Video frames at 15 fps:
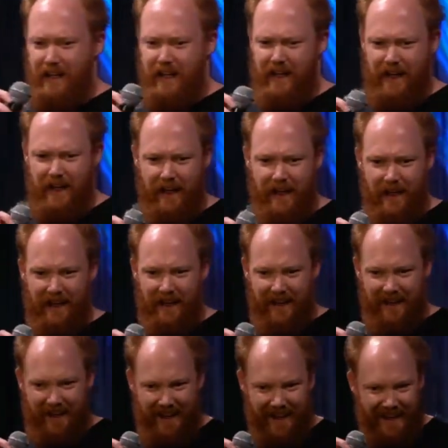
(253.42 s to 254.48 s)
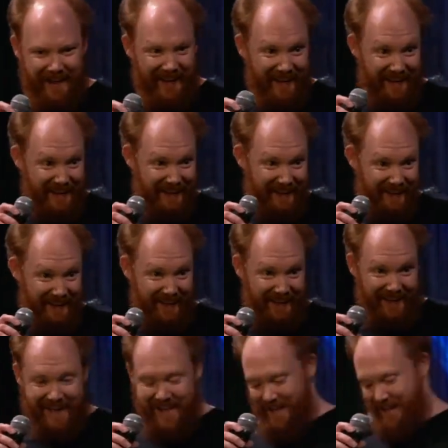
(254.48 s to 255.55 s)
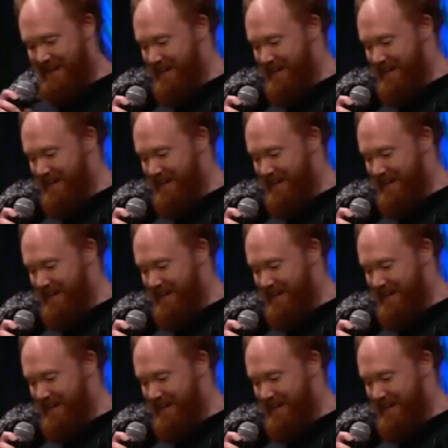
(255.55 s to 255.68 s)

Nothing is said.